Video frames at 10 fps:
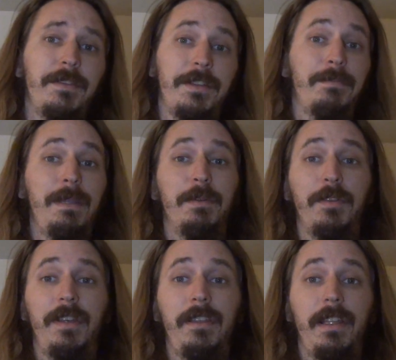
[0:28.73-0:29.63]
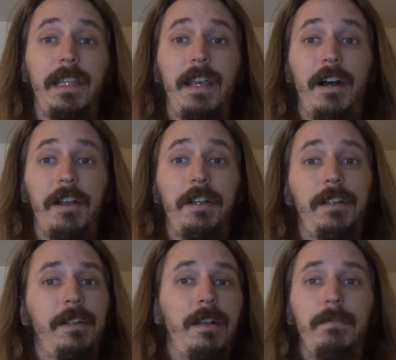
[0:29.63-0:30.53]
Some people think that they
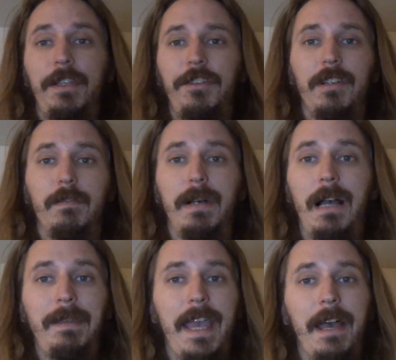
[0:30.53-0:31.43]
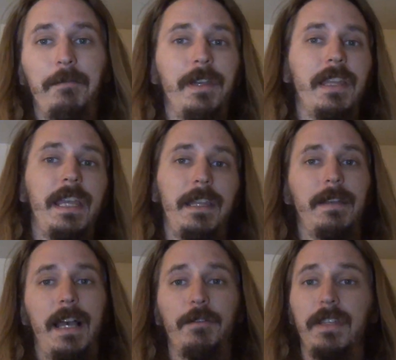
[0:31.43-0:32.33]
are a mixture of a bobcat with a
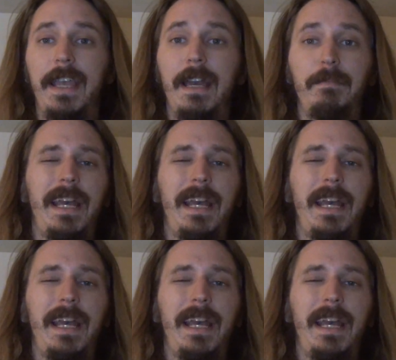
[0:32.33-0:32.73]
house cat.